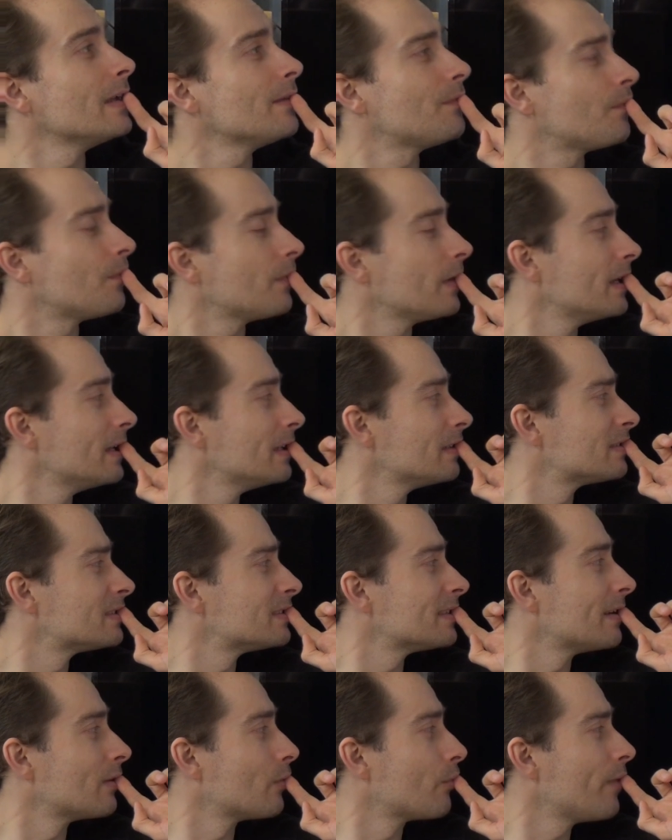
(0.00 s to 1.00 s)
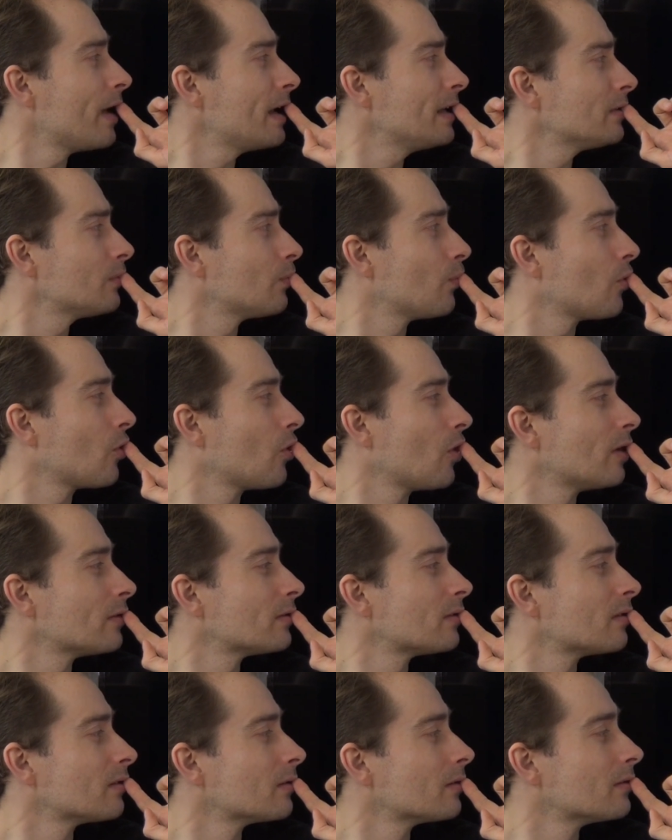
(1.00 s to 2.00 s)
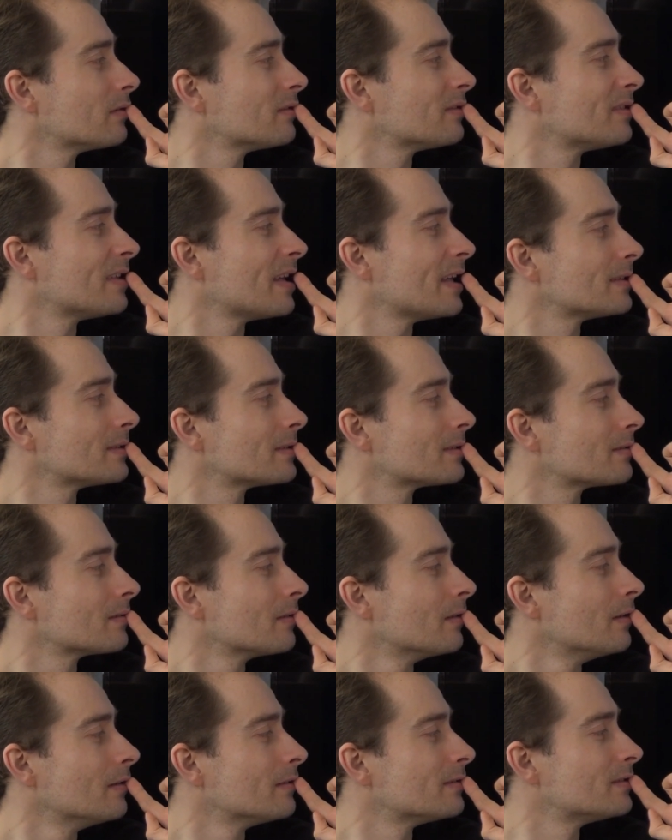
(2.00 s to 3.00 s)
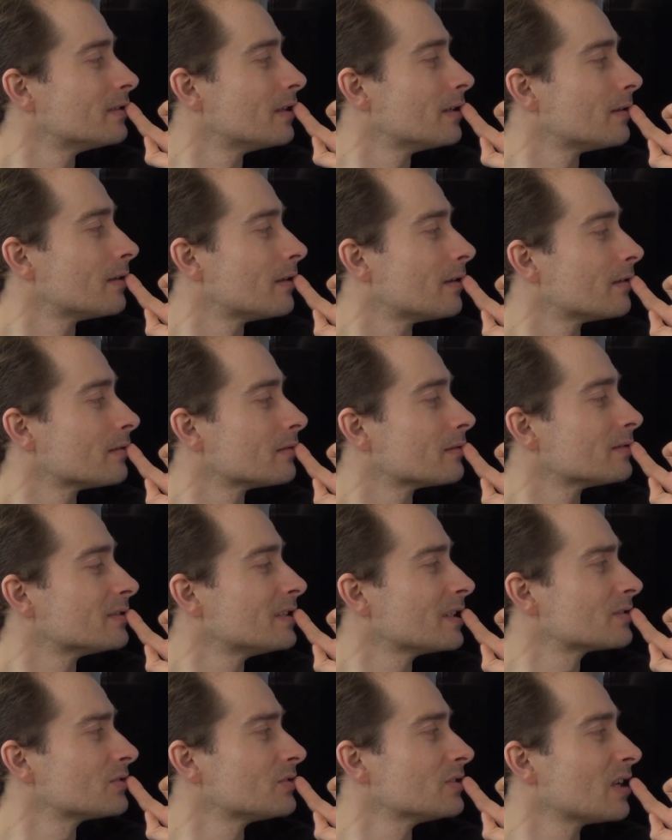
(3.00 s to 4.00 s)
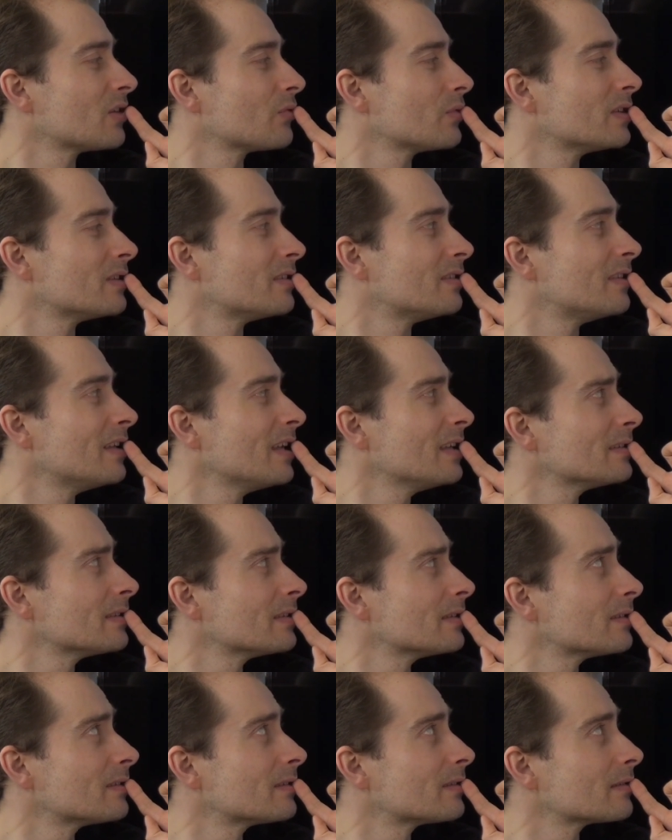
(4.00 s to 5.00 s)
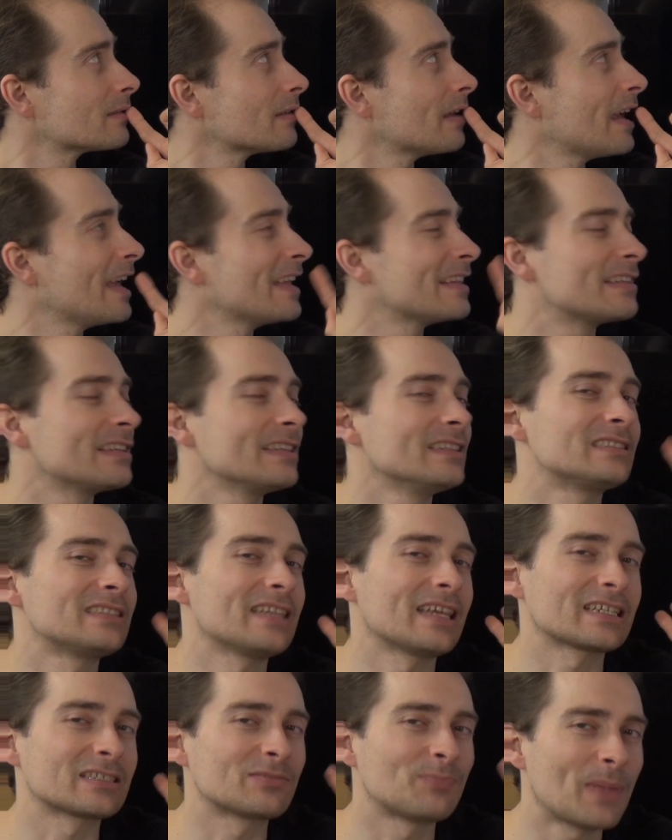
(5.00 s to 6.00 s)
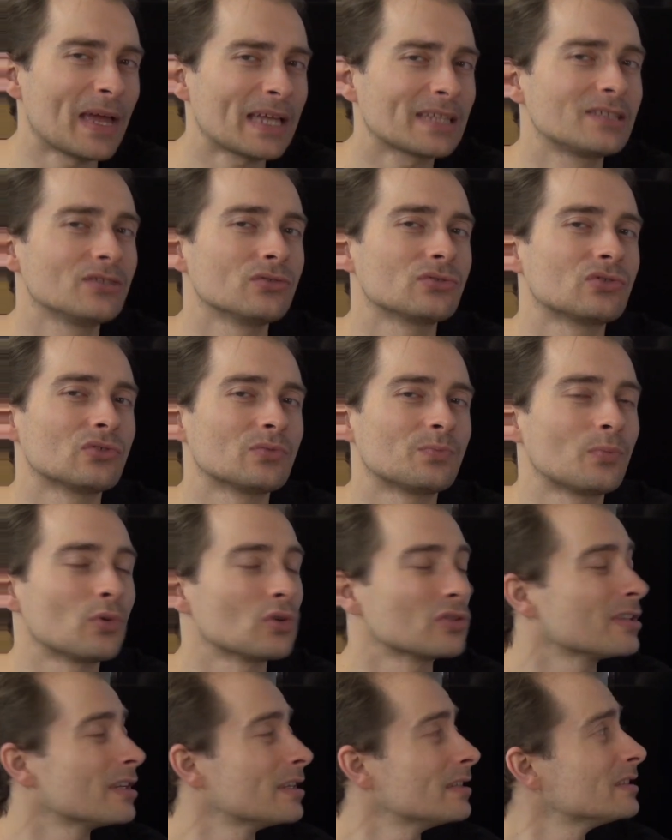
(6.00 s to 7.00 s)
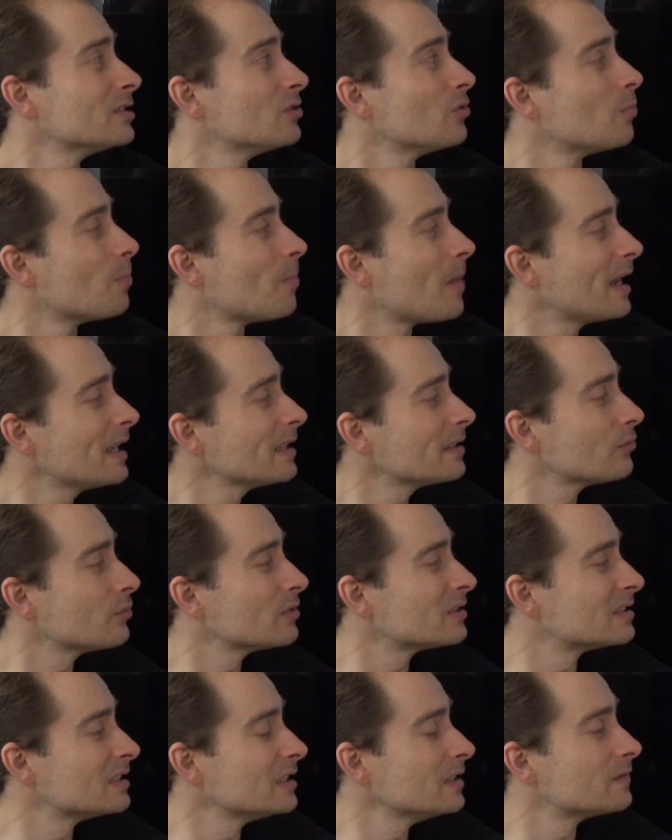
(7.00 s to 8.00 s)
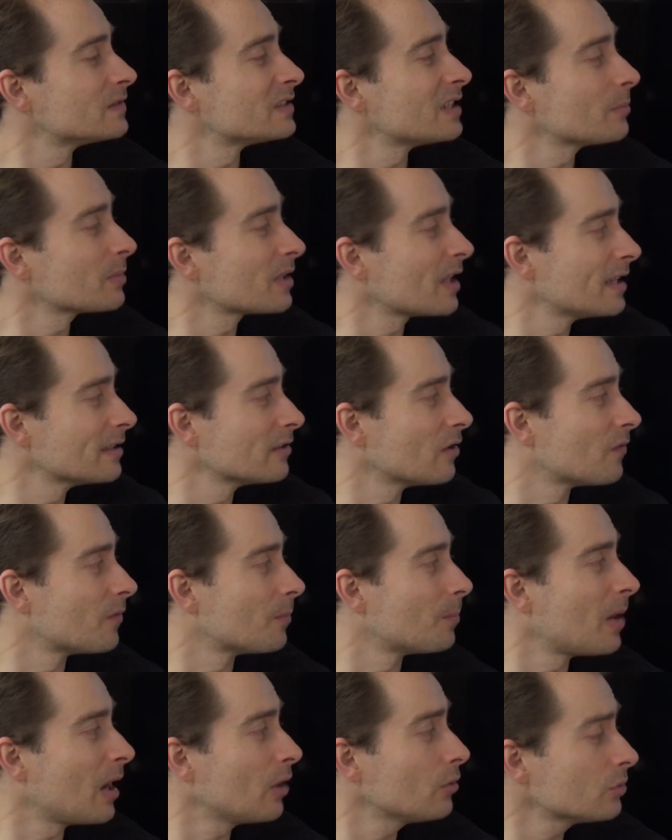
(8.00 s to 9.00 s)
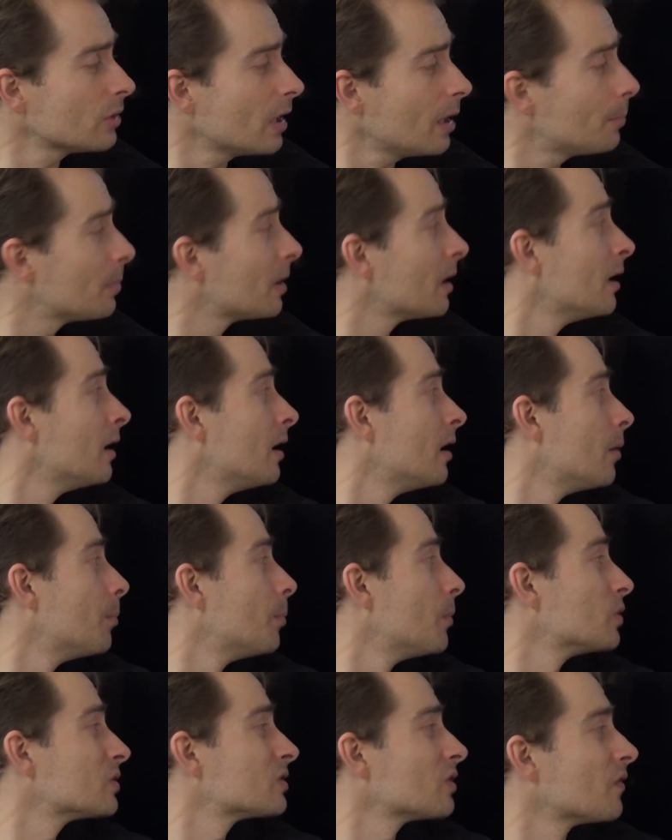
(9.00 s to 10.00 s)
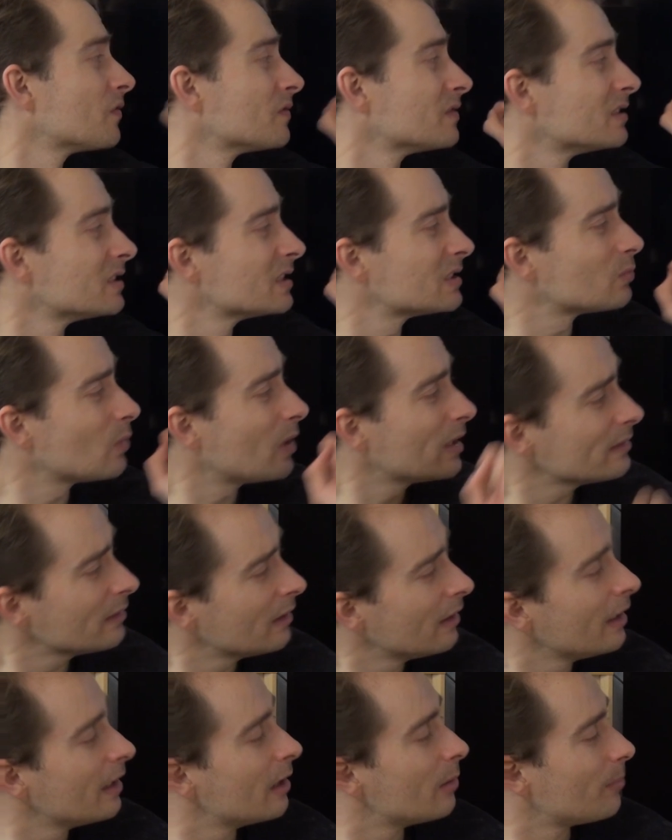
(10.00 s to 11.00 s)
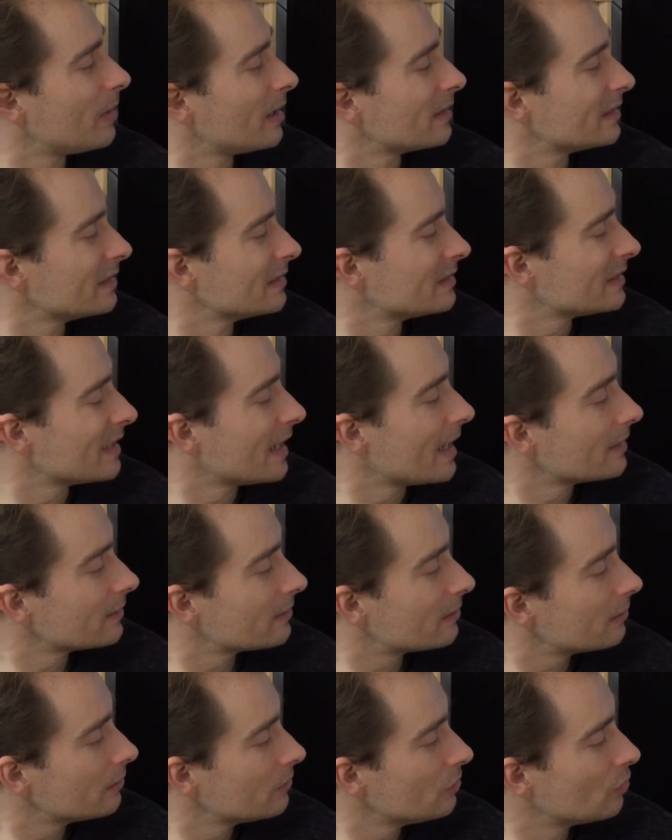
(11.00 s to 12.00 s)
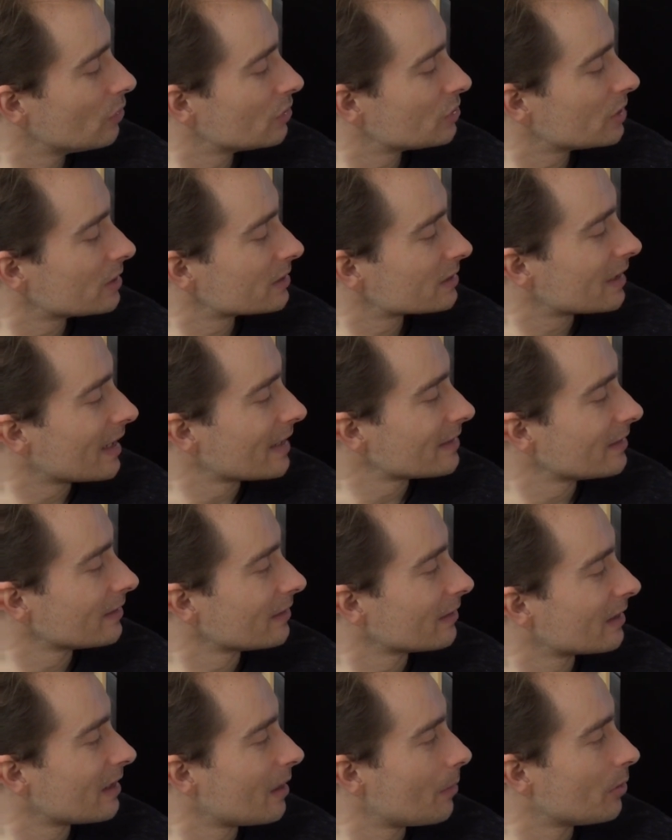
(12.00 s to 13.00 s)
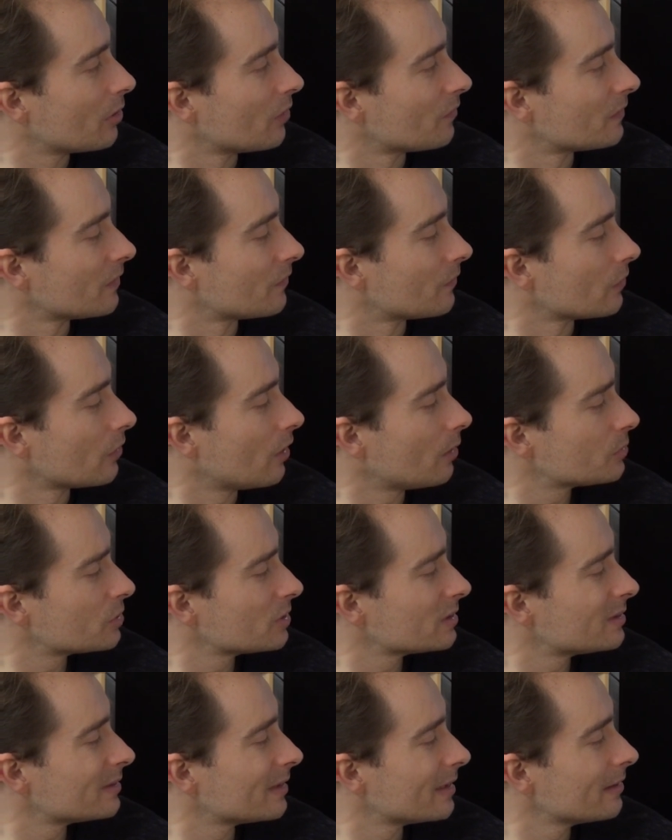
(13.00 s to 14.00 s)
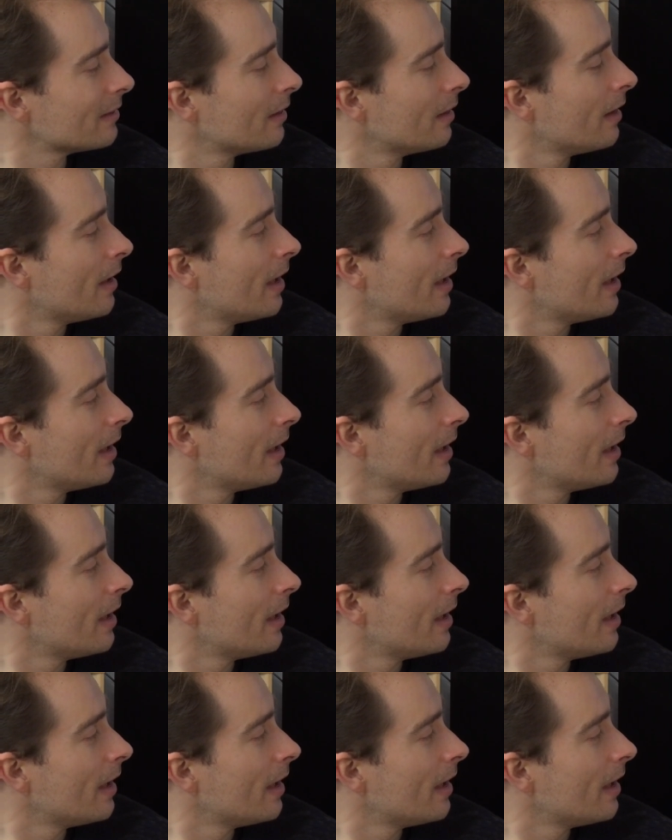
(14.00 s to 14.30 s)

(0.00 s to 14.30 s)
If it's a valid word that the dictionary didn't at least expect you to put in, you might receive some kind of power-up. Most often this one, but in the end you're just getting a couple of different options then.